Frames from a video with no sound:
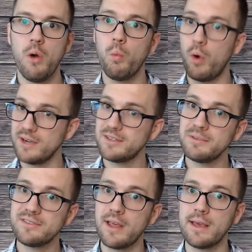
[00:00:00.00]
One is a
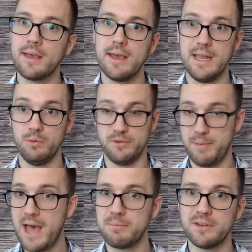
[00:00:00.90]
mistake, and it was a
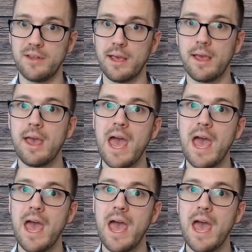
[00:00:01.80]
bad mistake,